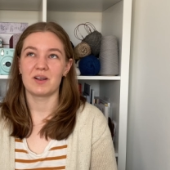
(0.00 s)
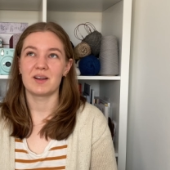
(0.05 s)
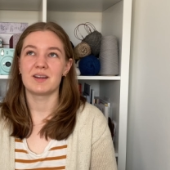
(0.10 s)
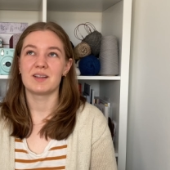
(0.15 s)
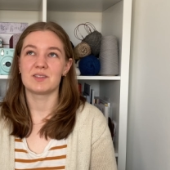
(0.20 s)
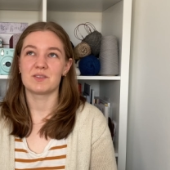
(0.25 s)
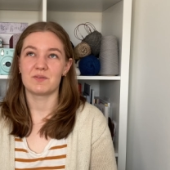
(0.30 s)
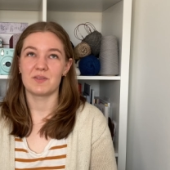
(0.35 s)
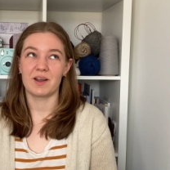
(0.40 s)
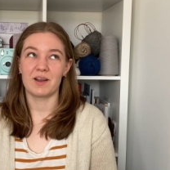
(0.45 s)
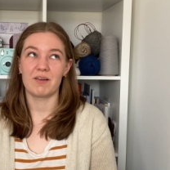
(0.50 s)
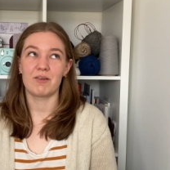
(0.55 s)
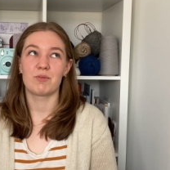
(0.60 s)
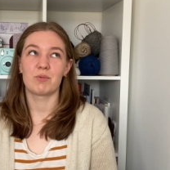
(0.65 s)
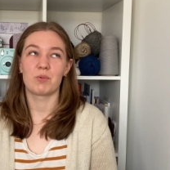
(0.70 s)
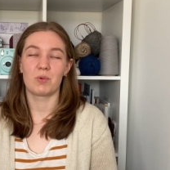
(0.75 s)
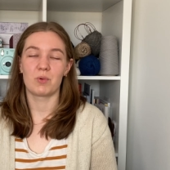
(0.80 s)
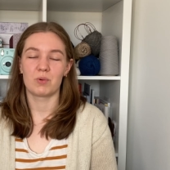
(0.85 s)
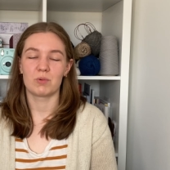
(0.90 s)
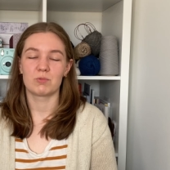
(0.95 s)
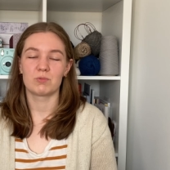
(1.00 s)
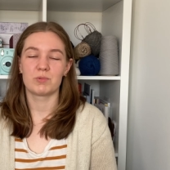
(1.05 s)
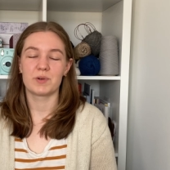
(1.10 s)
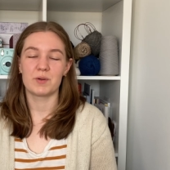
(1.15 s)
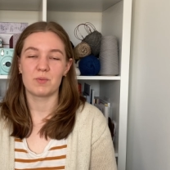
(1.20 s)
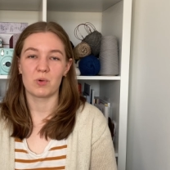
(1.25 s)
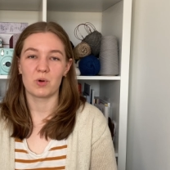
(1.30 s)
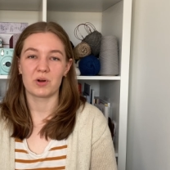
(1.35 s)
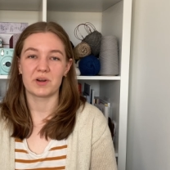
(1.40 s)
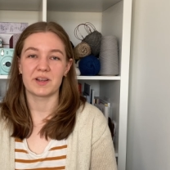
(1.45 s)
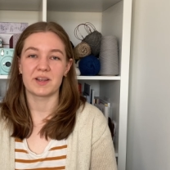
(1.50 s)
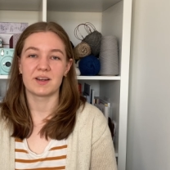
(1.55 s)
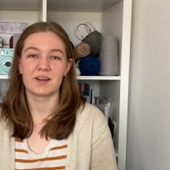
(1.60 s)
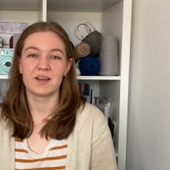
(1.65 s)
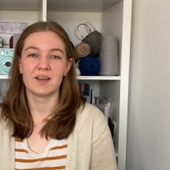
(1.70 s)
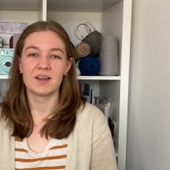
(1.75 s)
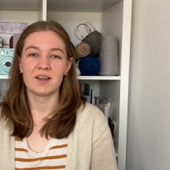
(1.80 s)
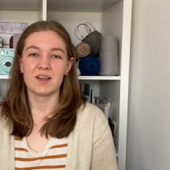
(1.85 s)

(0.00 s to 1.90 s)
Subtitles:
And it's very rewarding